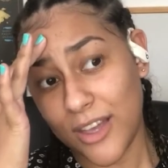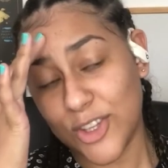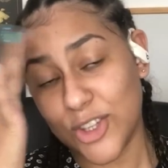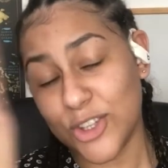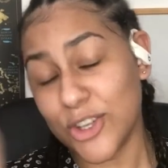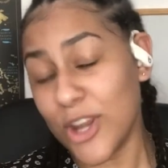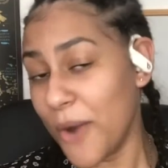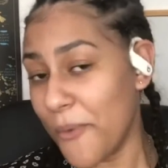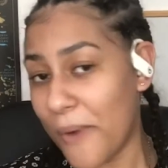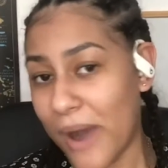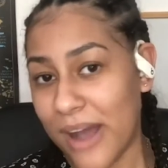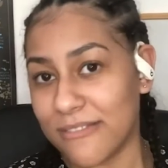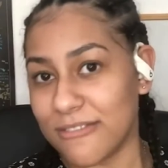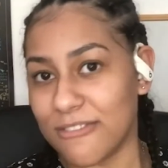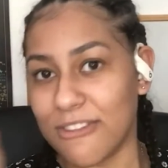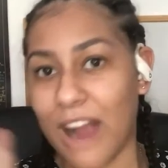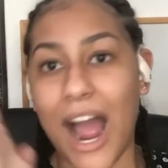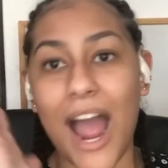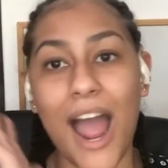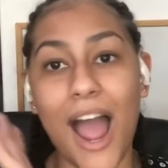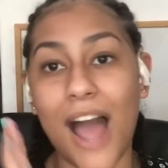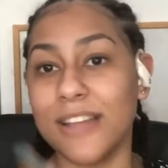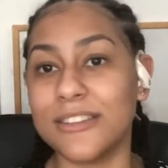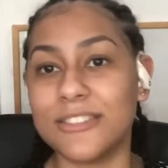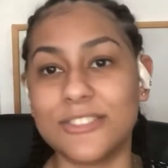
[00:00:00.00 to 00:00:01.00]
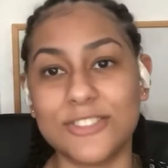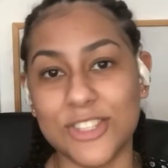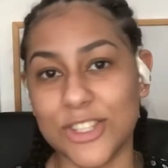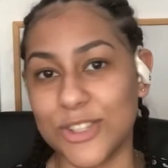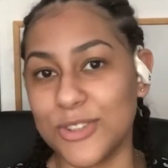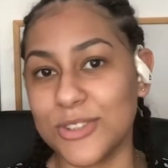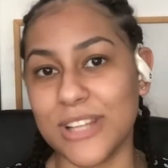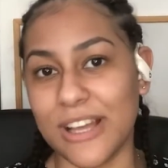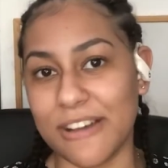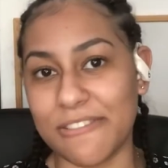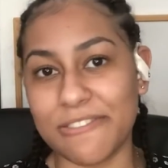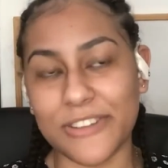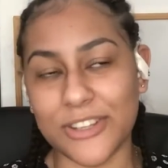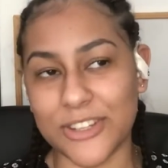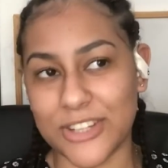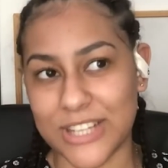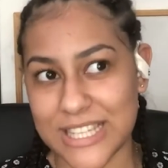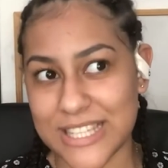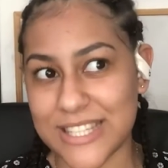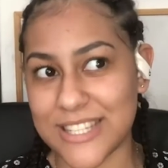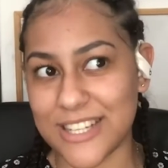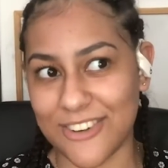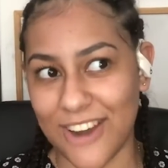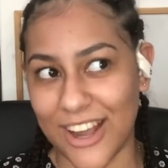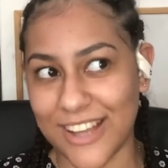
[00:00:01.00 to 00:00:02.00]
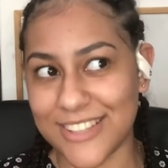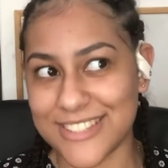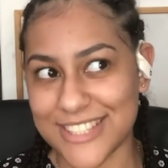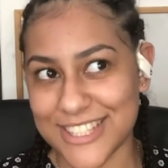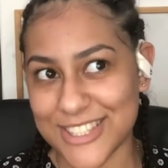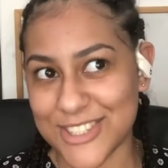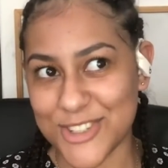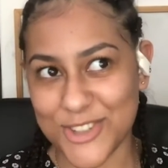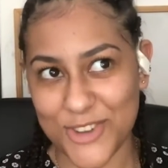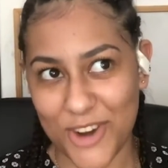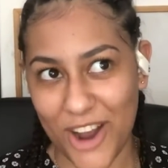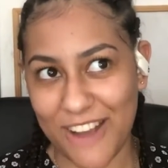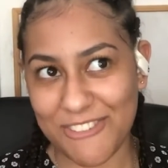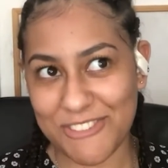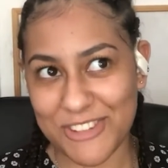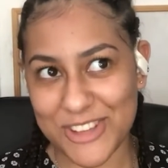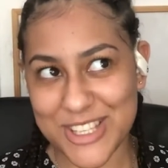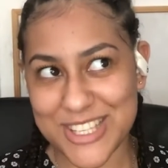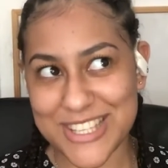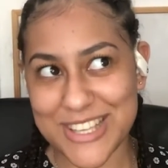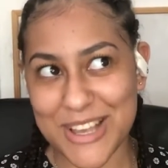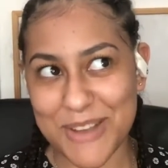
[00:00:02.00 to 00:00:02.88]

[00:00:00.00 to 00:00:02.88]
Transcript: I do love Lucas de Grassi as a driver,